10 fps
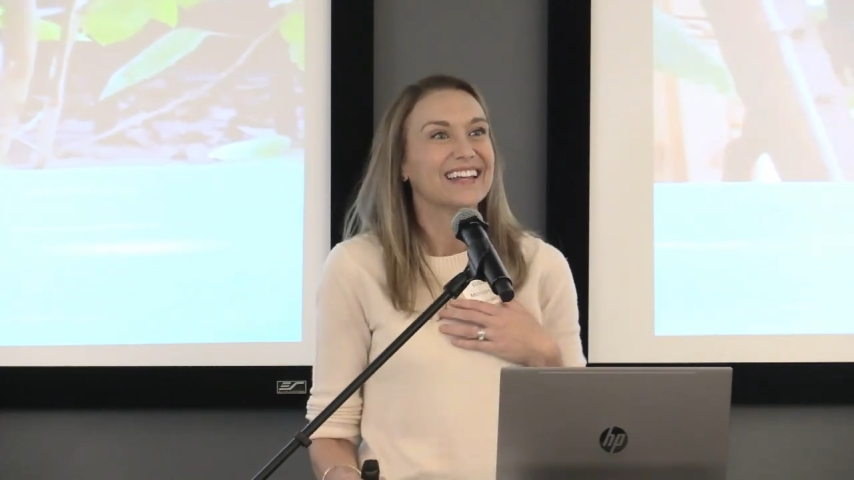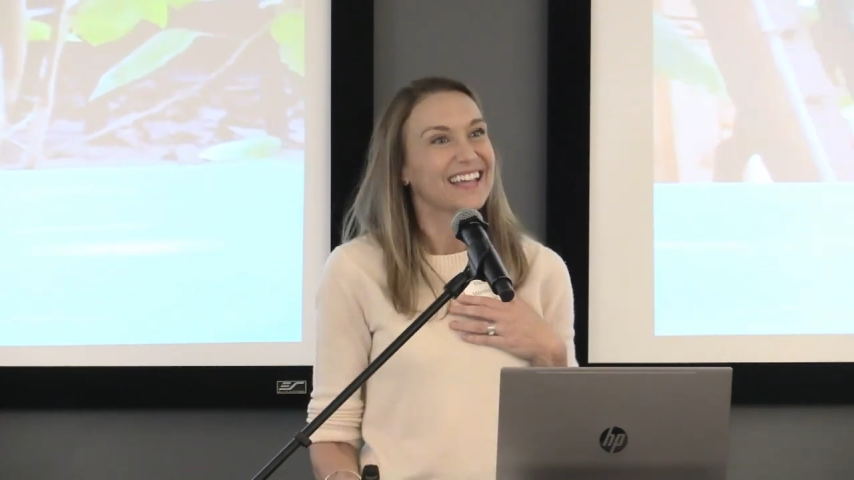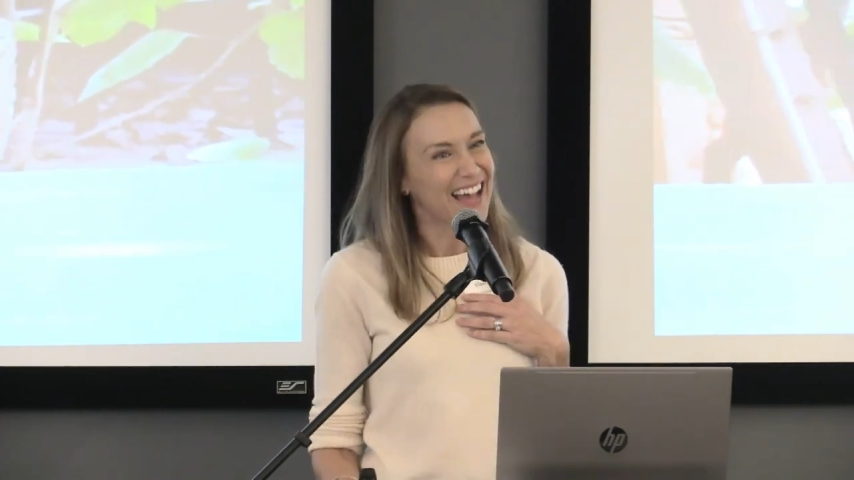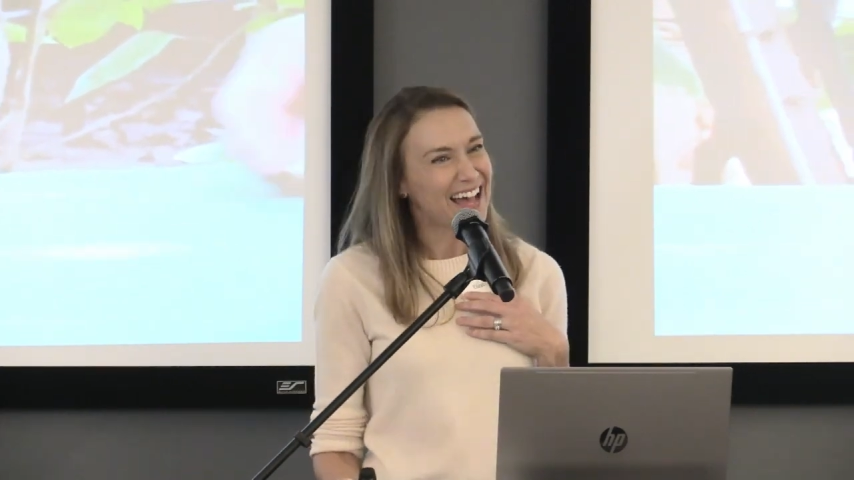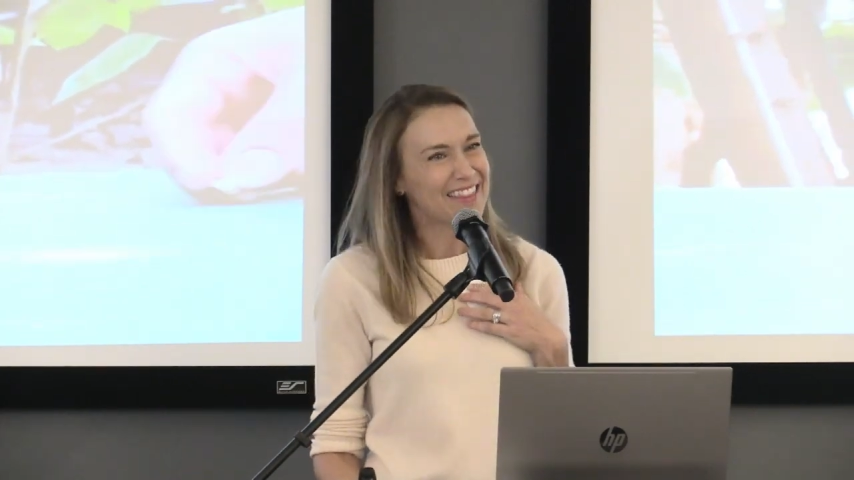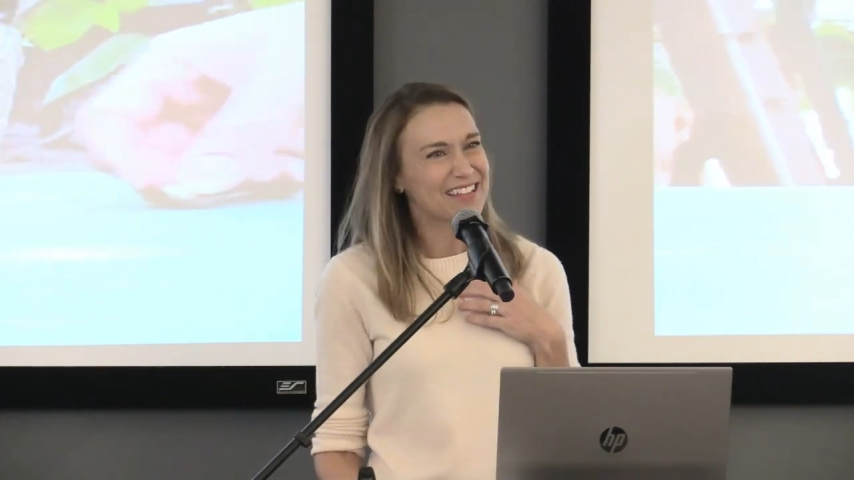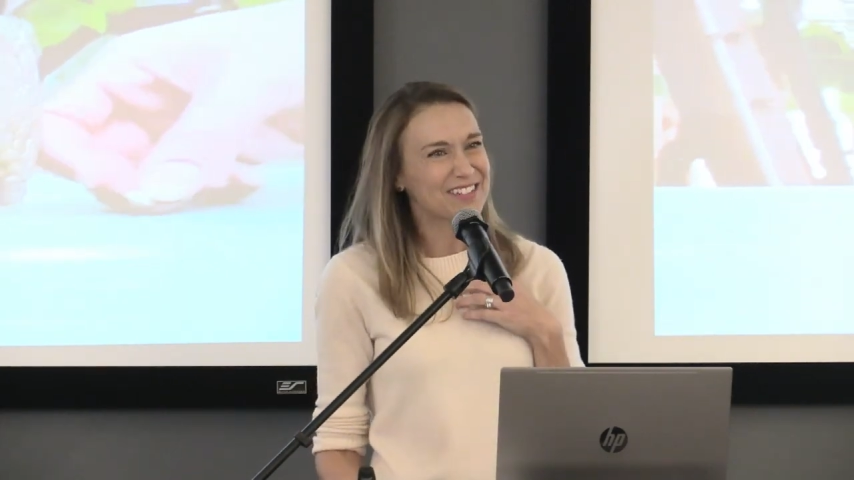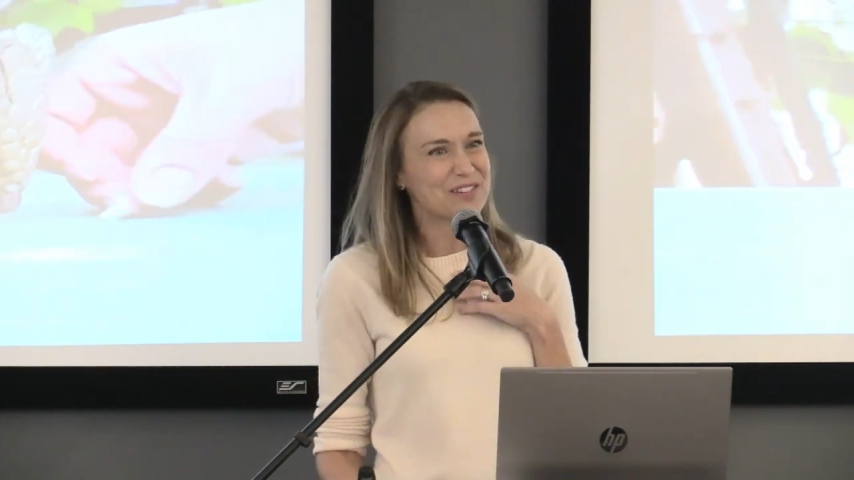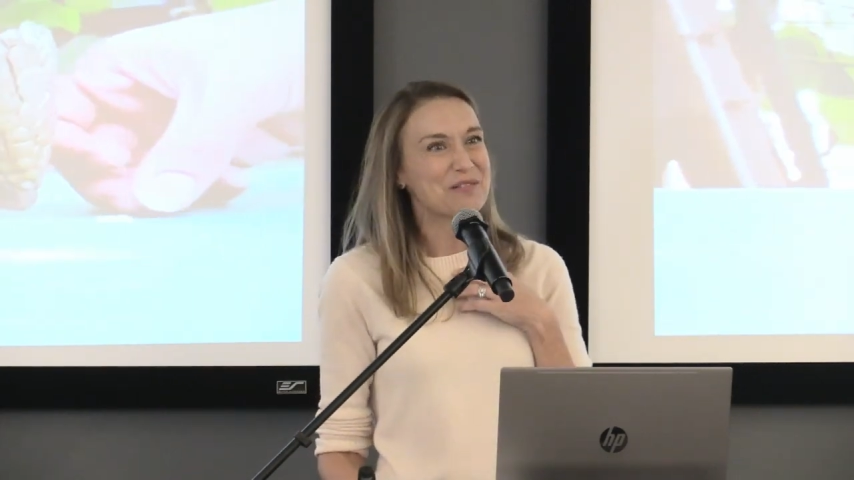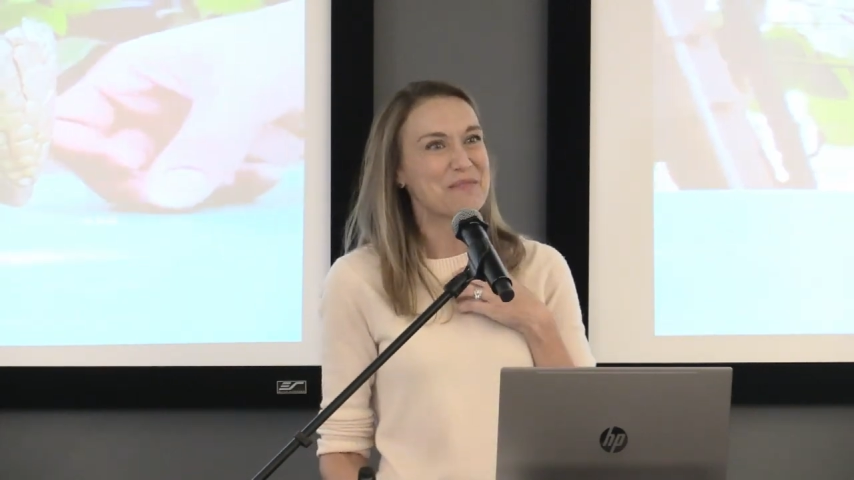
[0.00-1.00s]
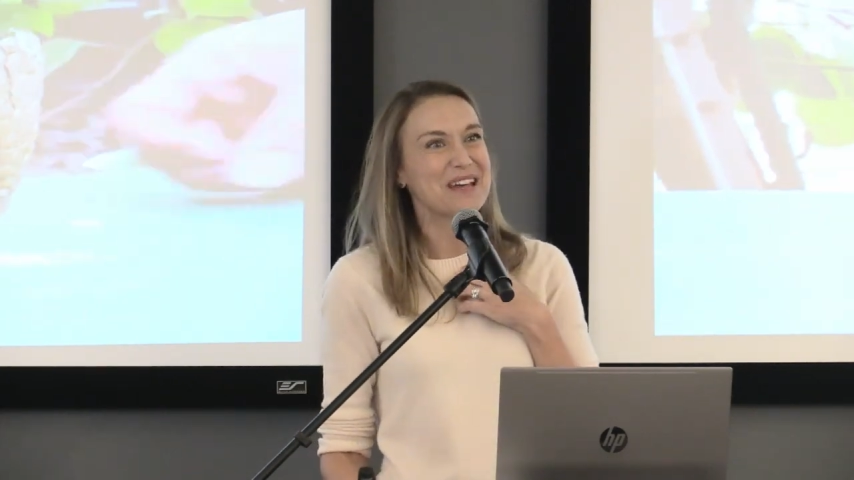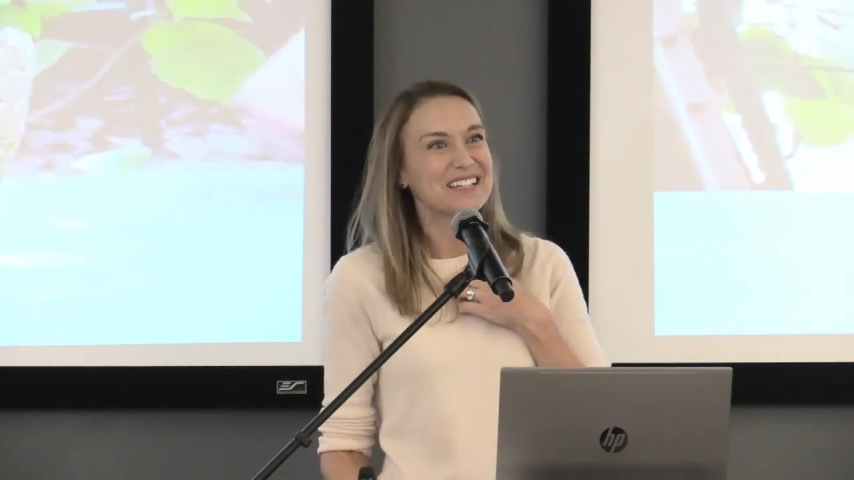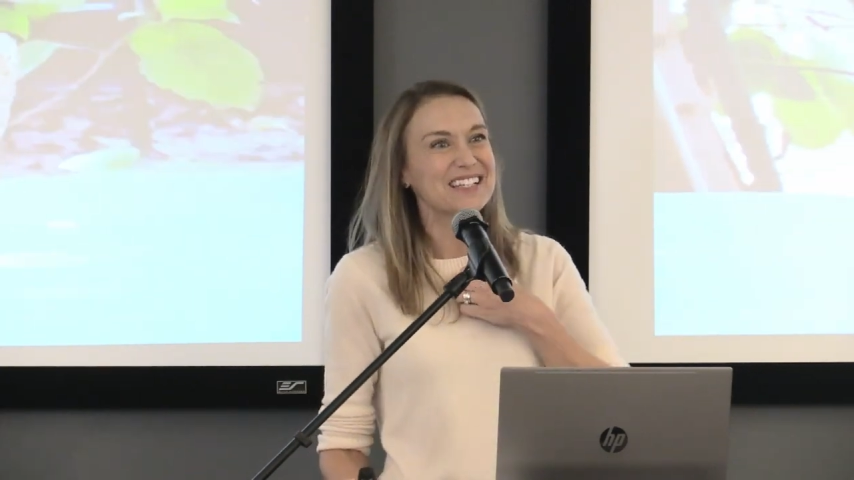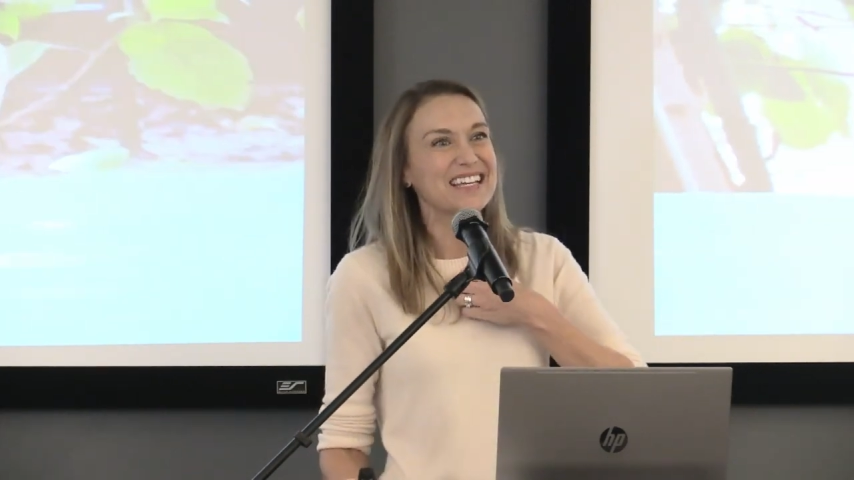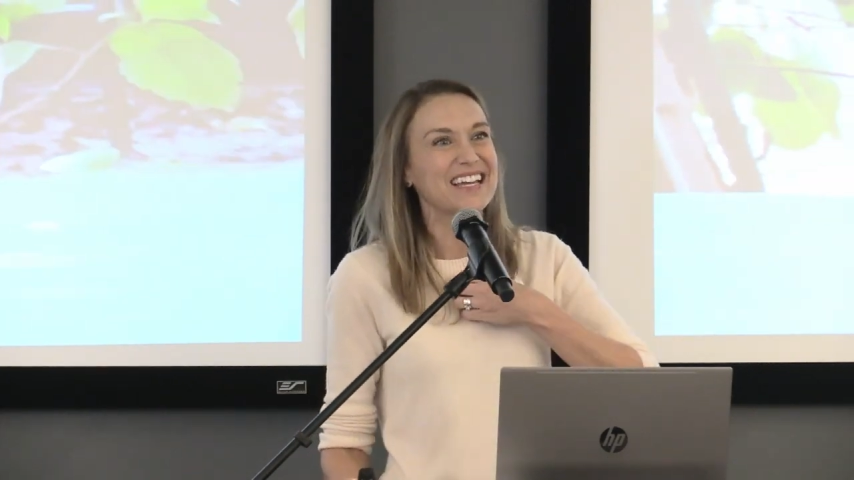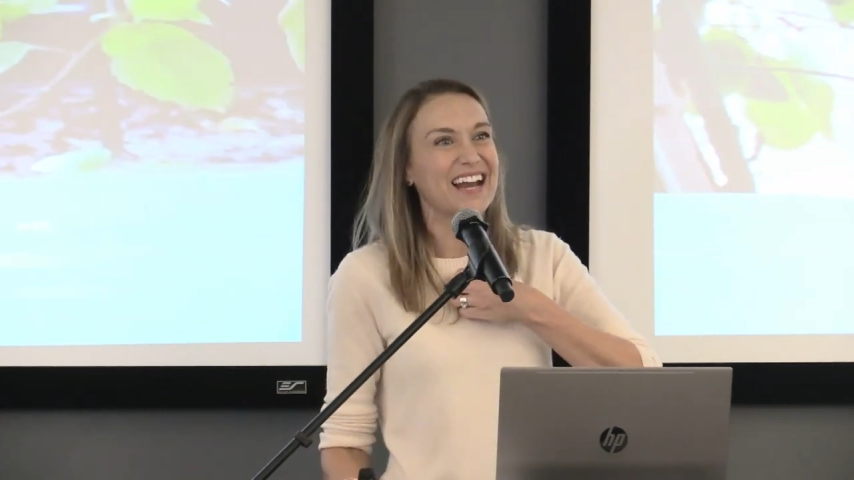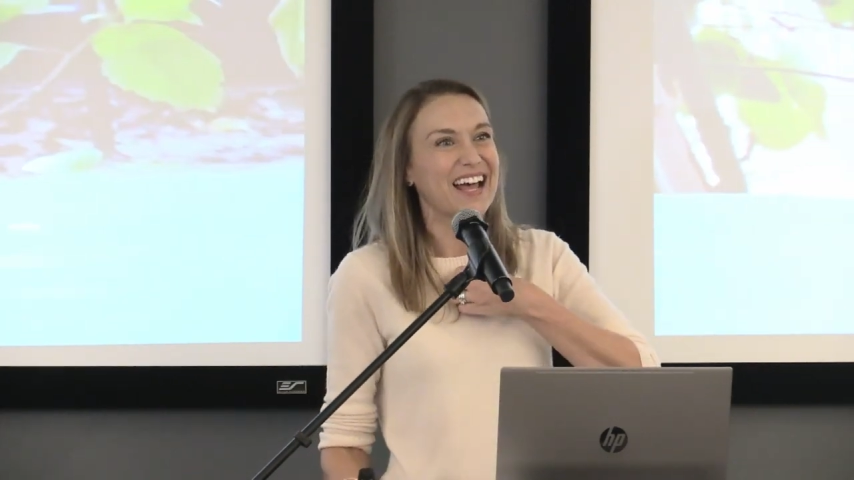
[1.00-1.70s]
Yeah, that's so amazing.